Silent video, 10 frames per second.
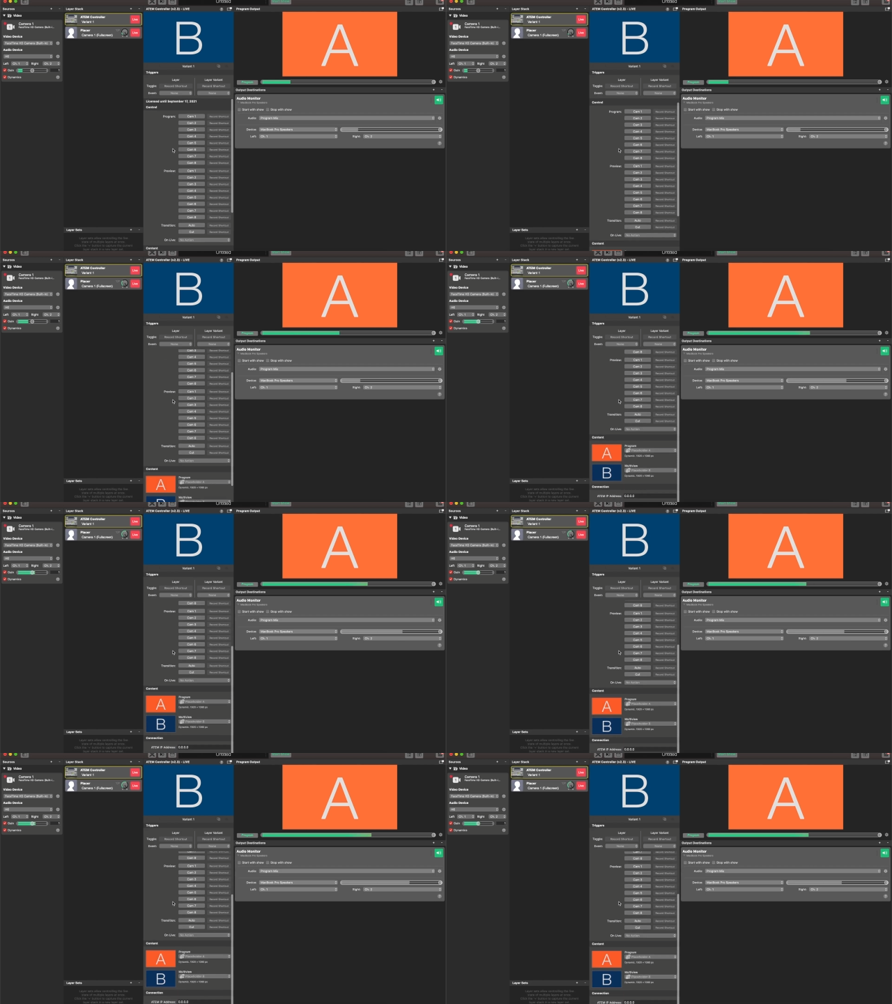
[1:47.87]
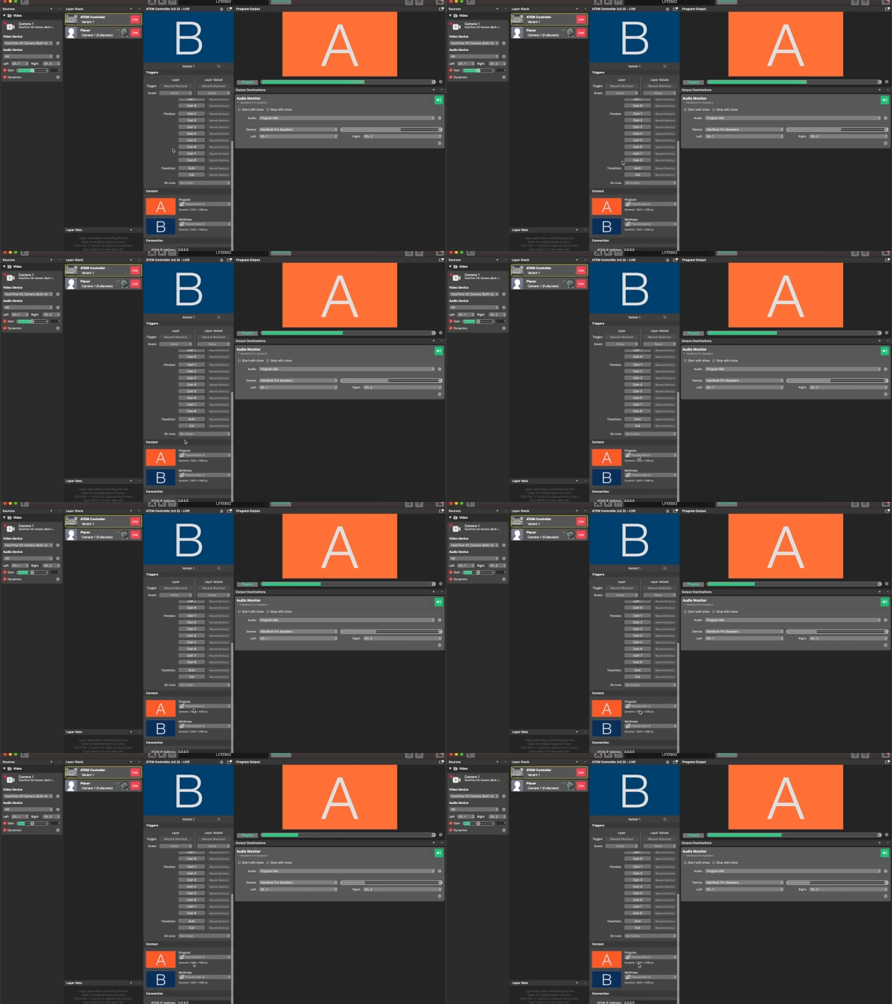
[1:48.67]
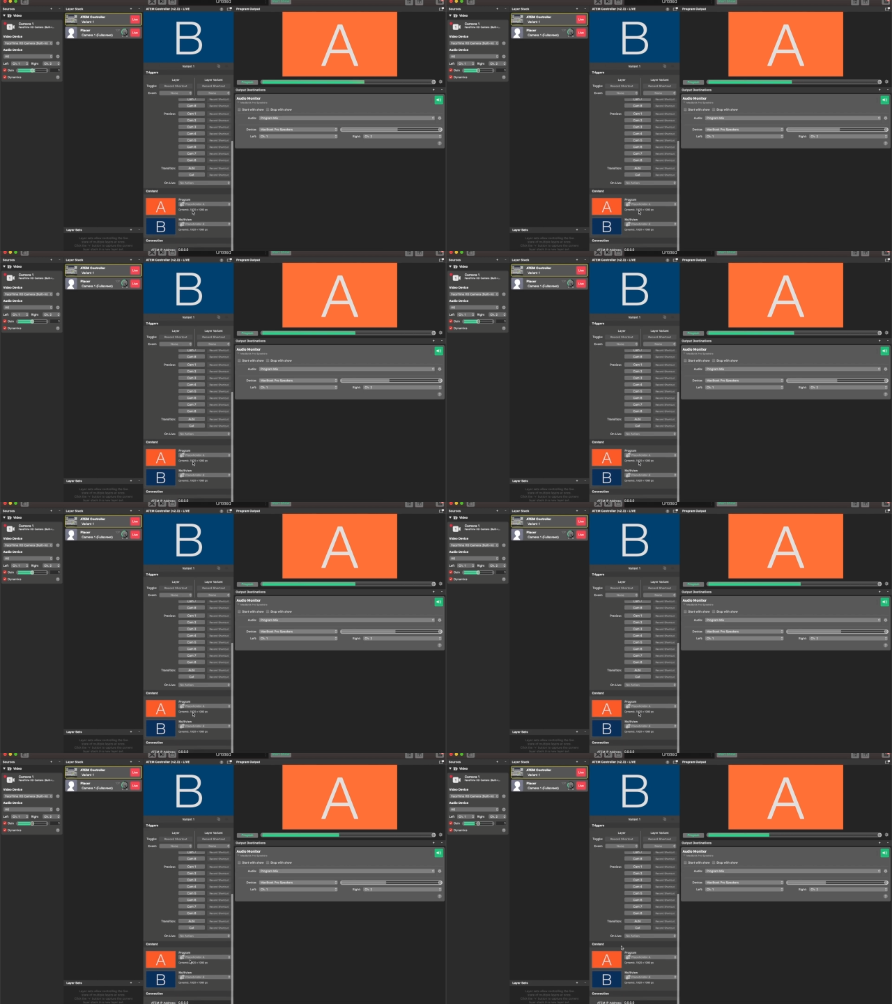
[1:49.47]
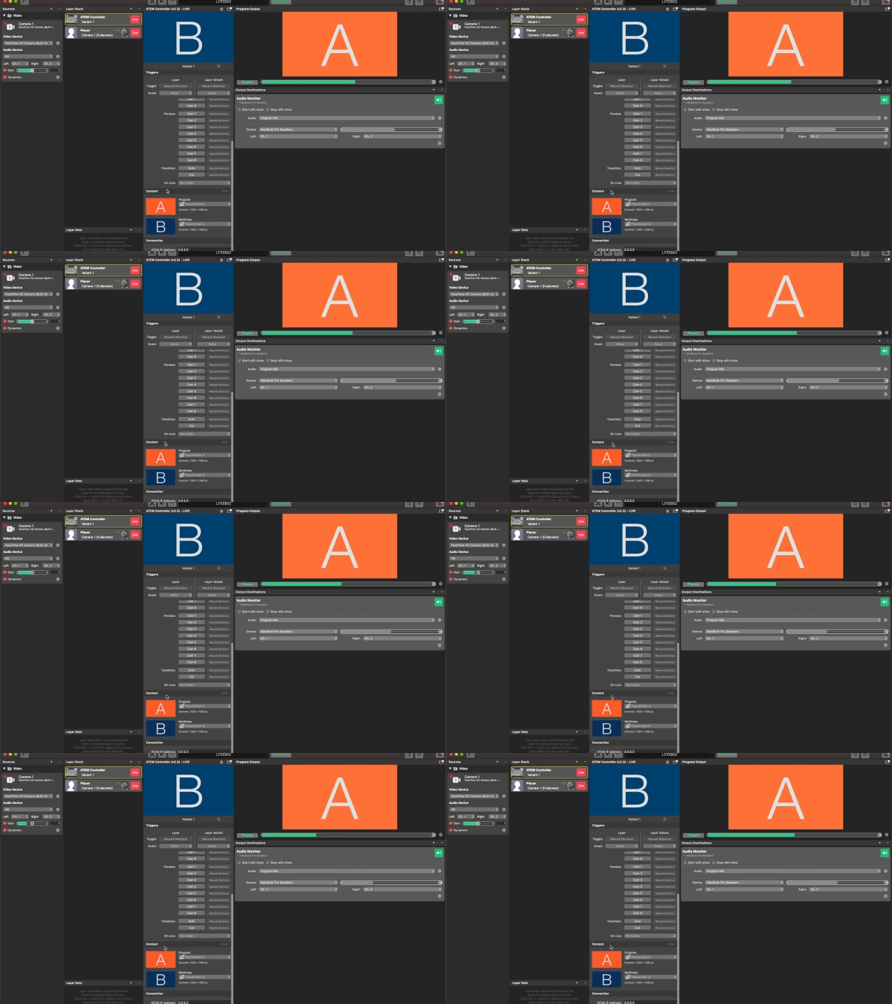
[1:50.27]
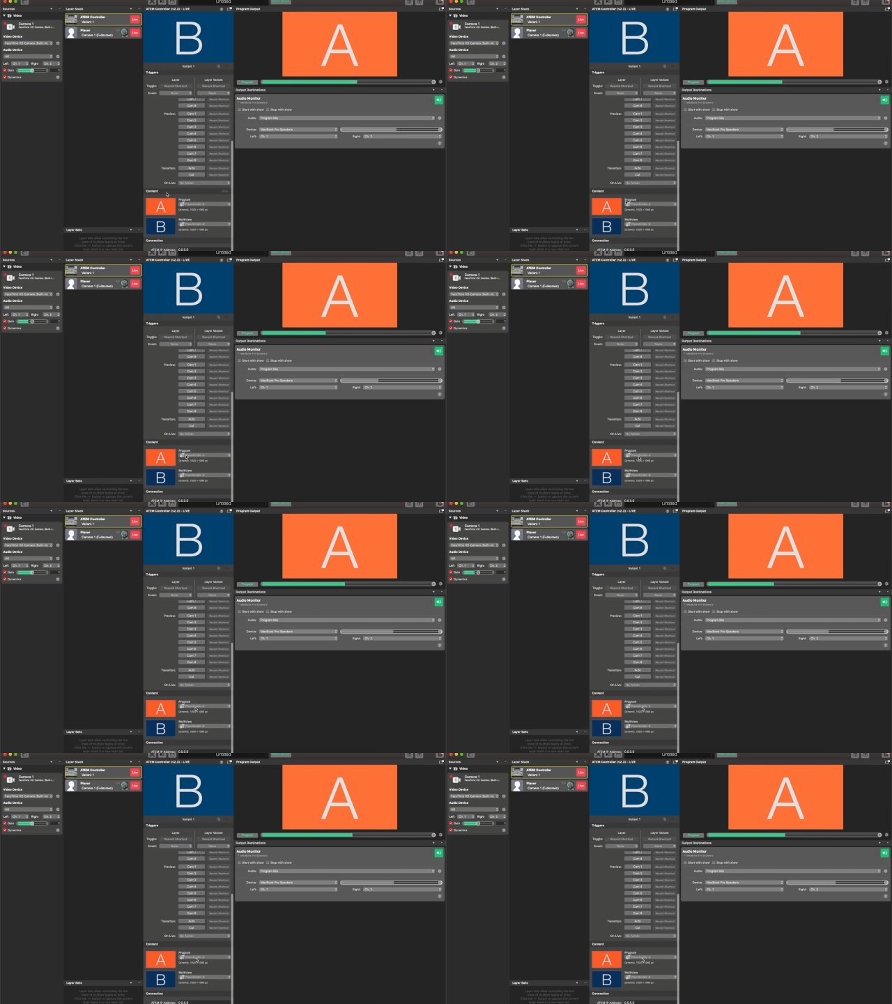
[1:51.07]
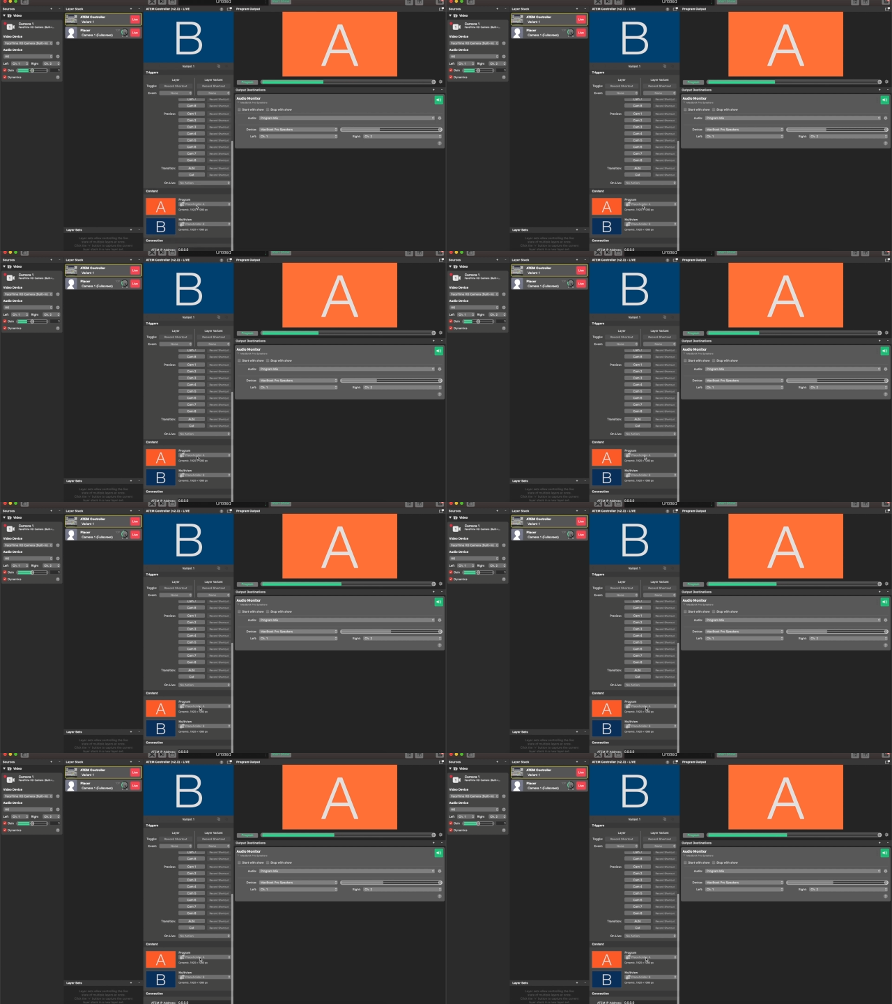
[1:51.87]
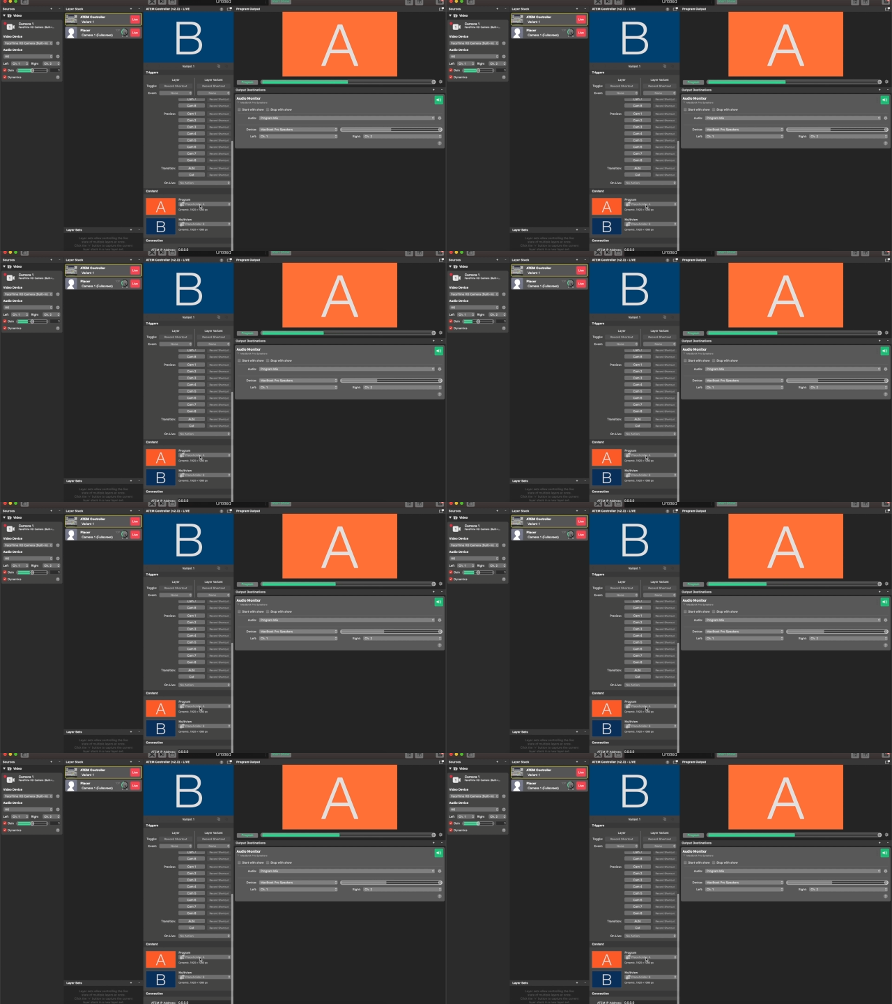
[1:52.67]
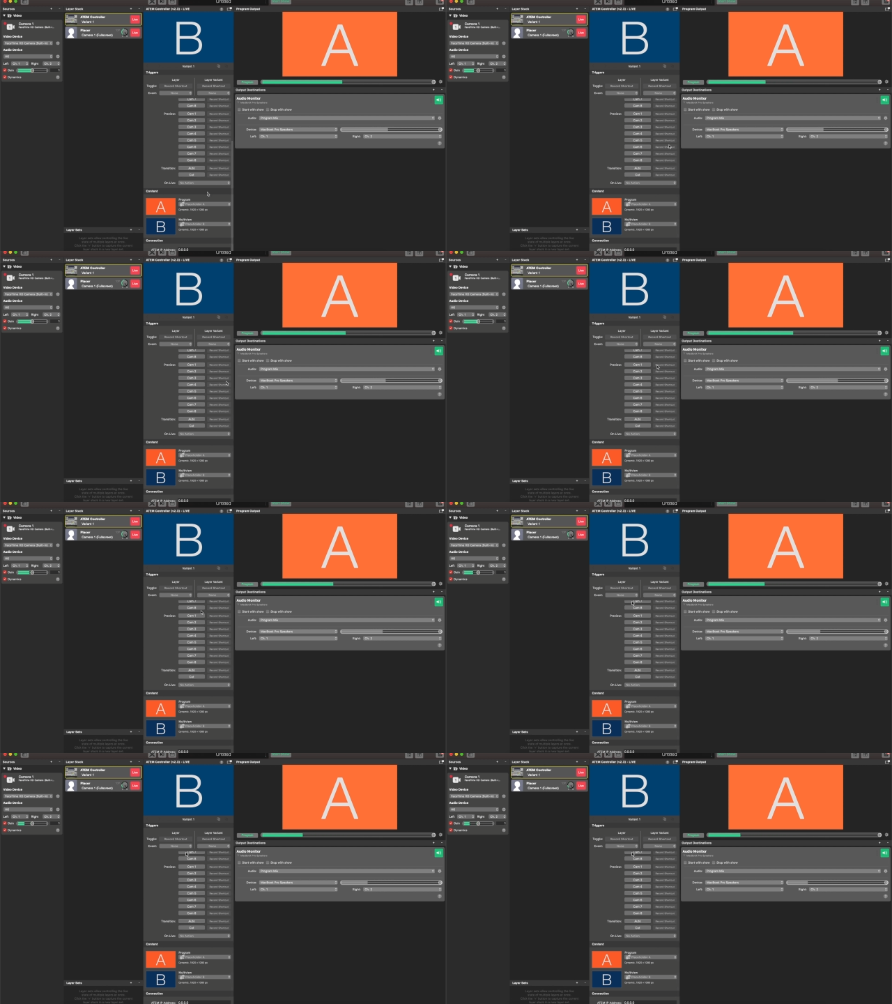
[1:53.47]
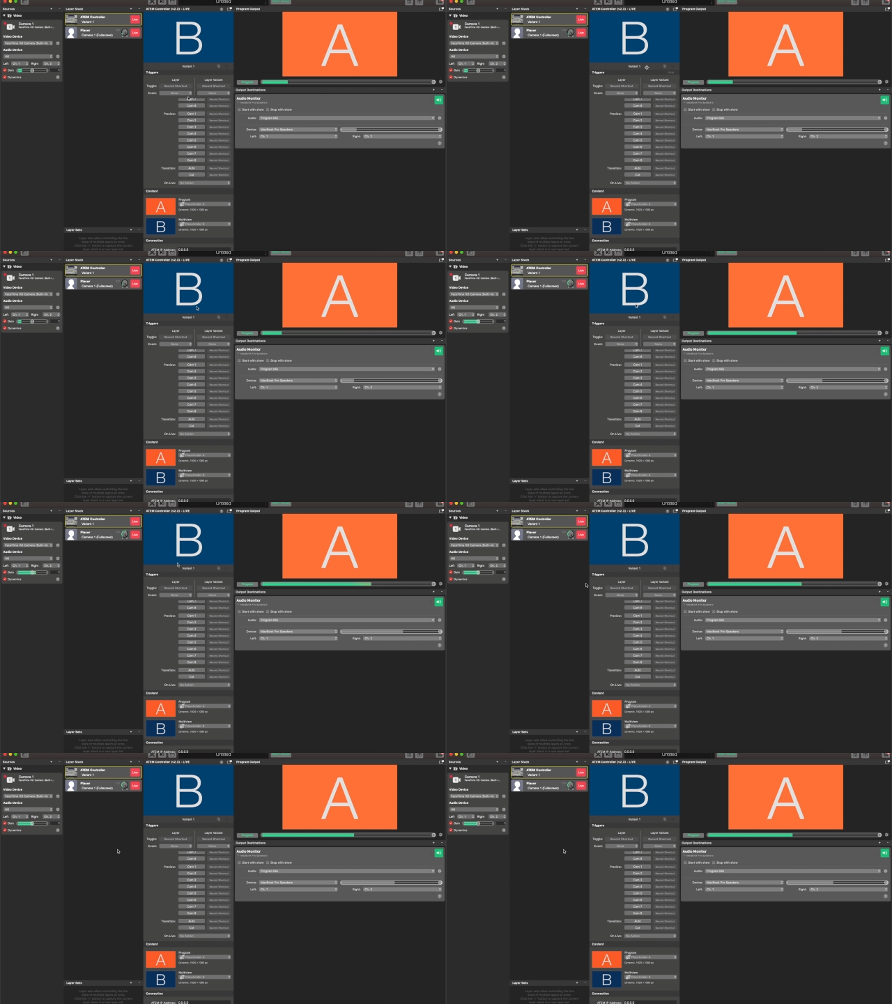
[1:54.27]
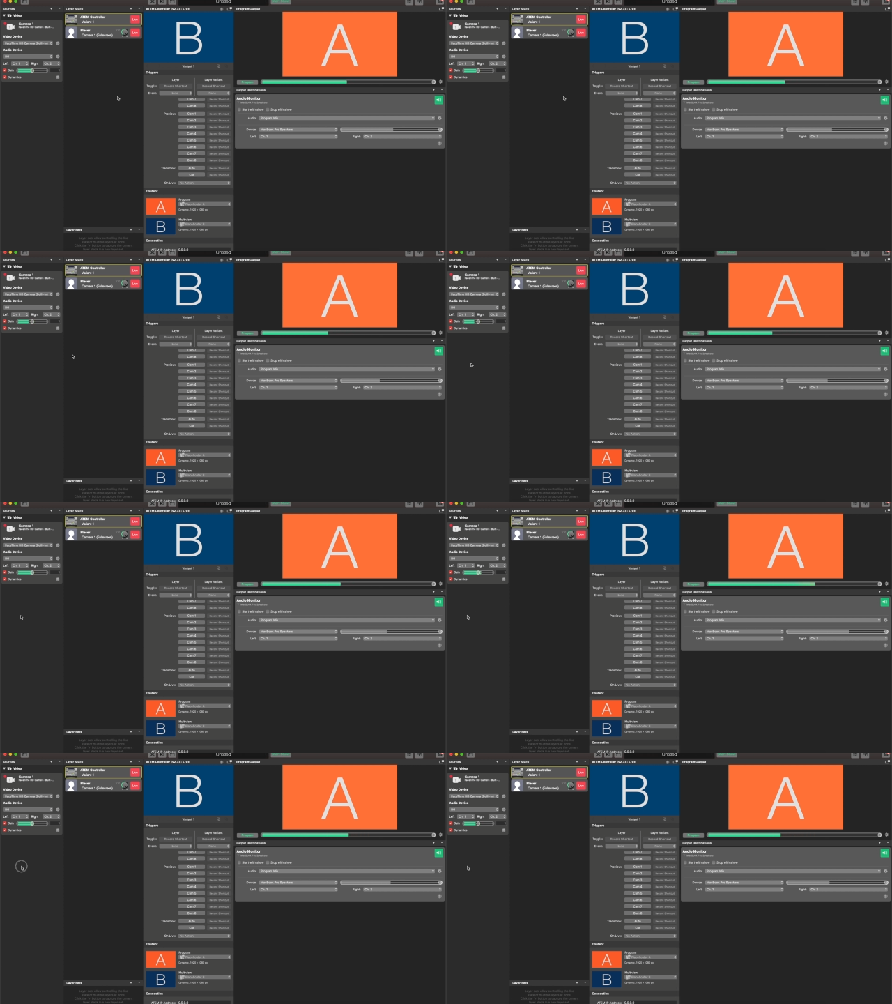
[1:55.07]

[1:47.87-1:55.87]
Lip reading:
(no speaker visible)